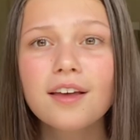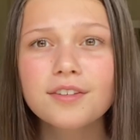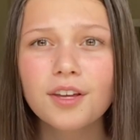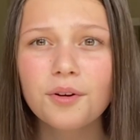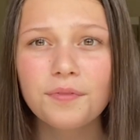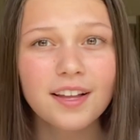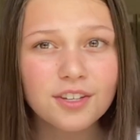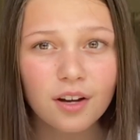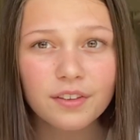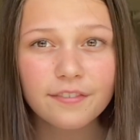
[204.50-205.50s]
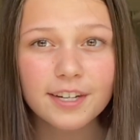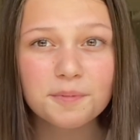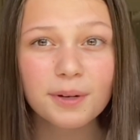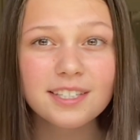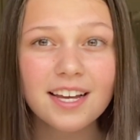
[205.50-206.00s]
So that's all for the first
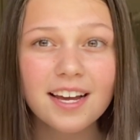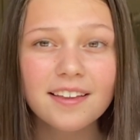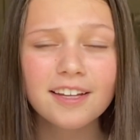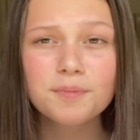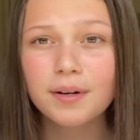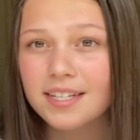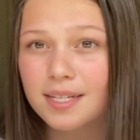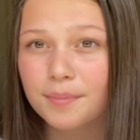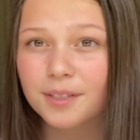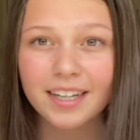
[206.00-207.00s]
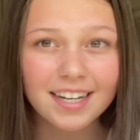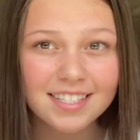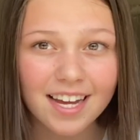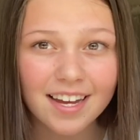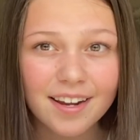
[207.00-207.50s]
preset. It's pretty simple, like I
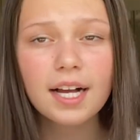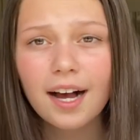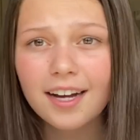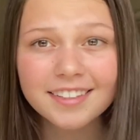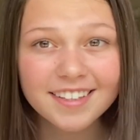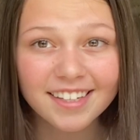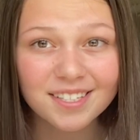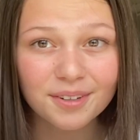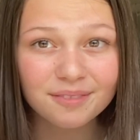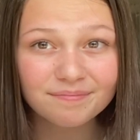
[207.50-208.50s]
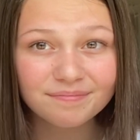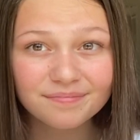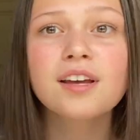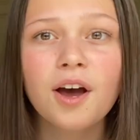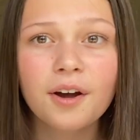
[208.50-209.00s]
said. On to the next one.
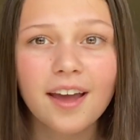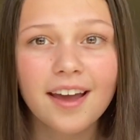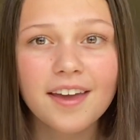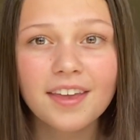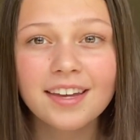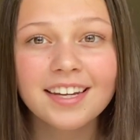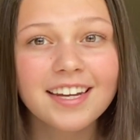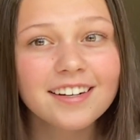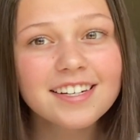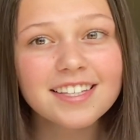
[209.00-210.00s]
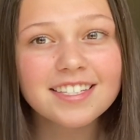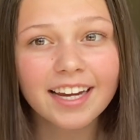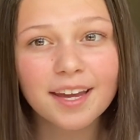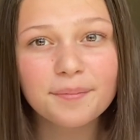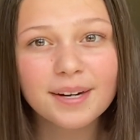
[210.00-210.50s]
Okay, and then here is the second